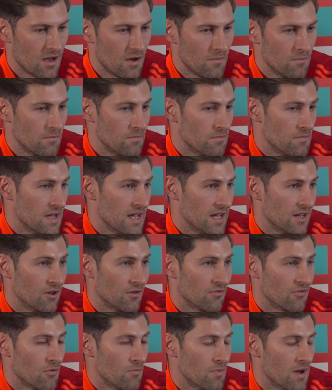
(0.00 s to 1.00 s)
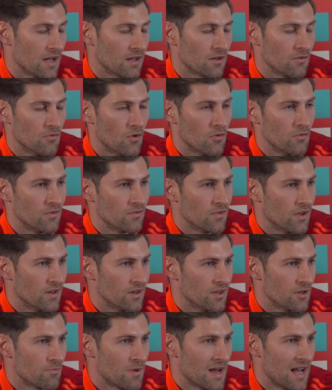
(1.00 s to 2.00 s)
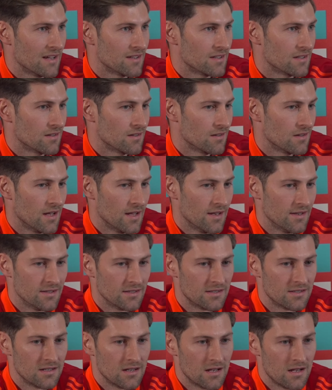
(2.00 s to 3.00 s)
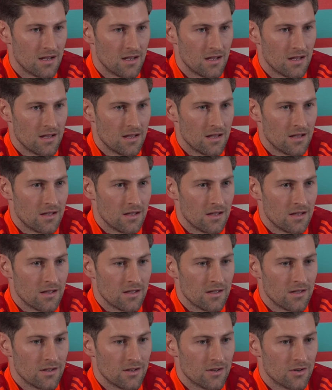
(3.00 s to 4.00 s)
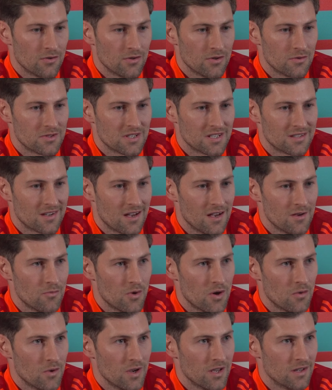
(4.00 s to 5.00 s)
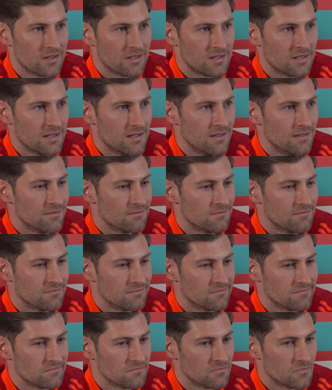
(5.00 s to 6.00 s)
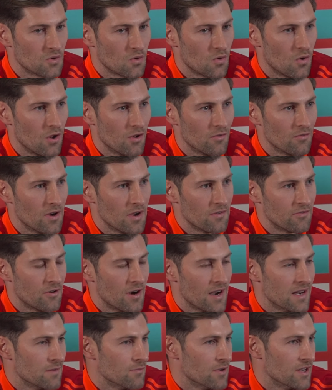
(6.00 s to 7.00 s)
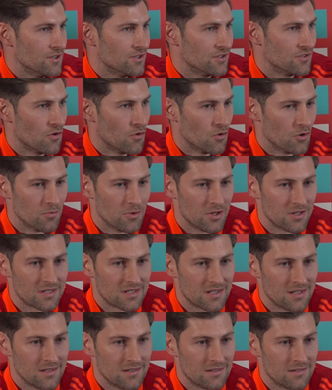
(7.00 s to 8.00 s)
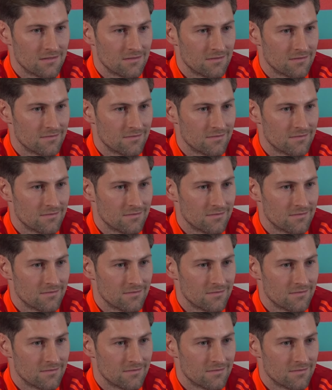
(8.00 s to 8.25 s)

made off the back of what we've done in the past. And, you know, there was a time when Wales didn't qualify for any major tournaments, and